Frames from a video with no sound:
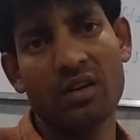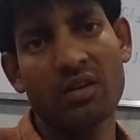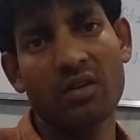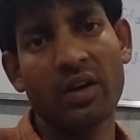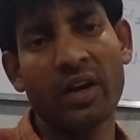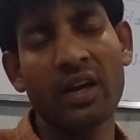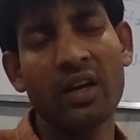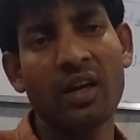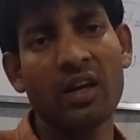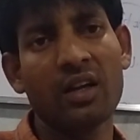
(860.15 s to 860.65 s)

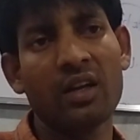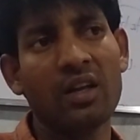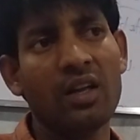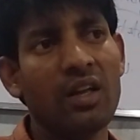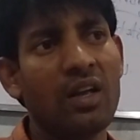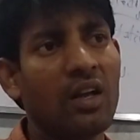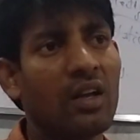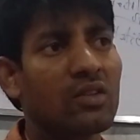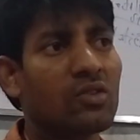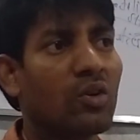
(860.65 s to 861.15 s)
Okay, now.
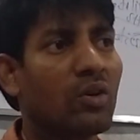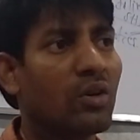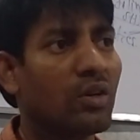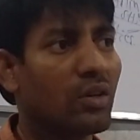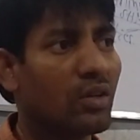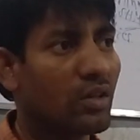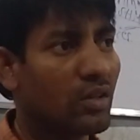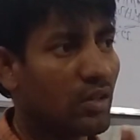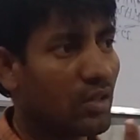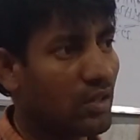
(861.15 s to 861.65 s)

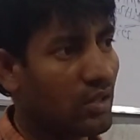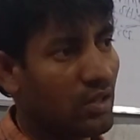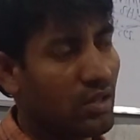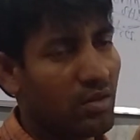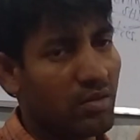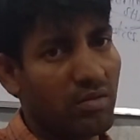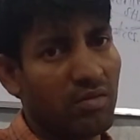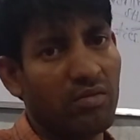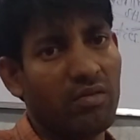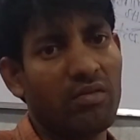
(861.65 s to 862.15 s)
So
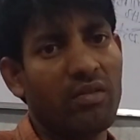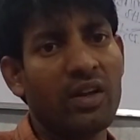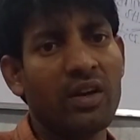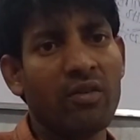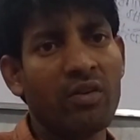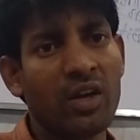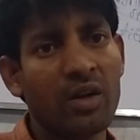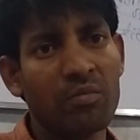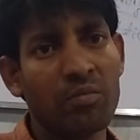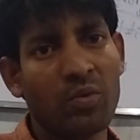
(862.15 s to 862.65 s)
very,
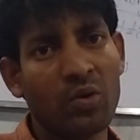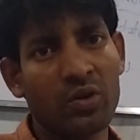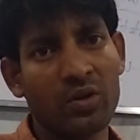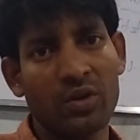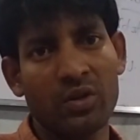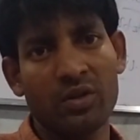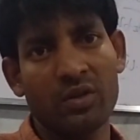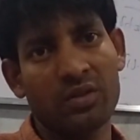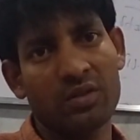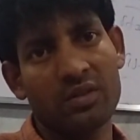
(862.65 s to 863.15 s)
very
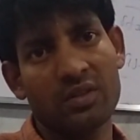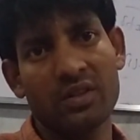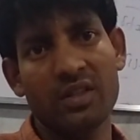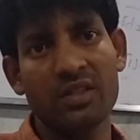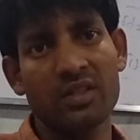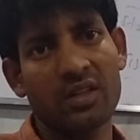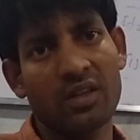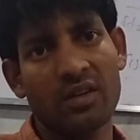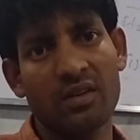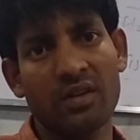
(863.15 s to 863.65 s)
important
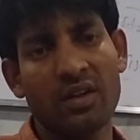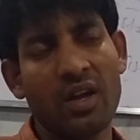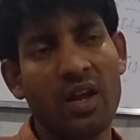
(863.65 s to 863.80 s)
these are.